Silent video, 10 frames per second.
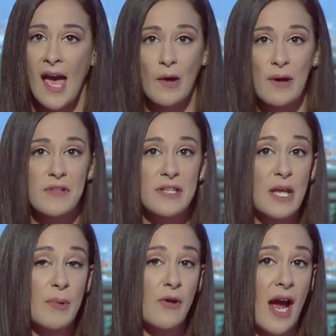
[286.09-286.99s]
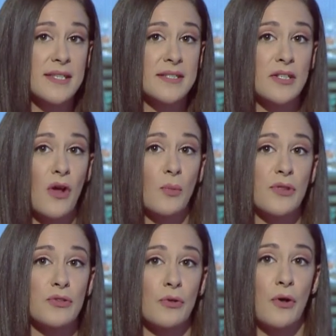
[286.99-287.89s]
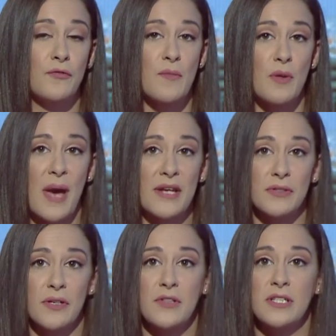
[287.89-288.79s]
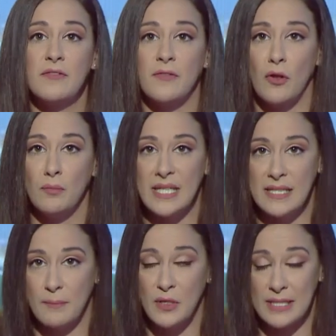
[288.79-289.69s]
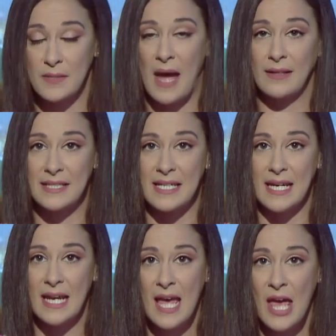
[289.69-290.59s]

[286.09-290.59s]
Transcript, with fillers: However, the Democrats did not withdraw from the battle of the Devol municipality.